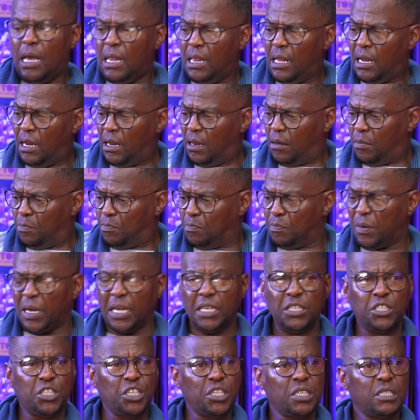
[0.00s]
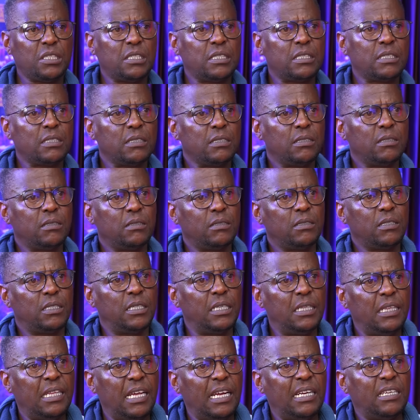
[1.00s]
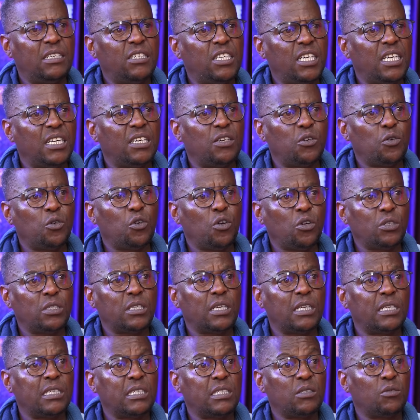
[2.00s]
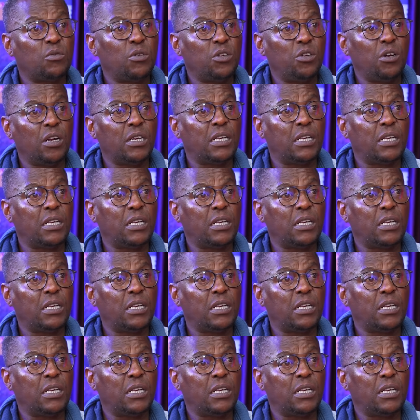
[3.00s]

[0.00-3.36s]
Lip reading: And then the benches. Sit there and drink your nonsense. When you're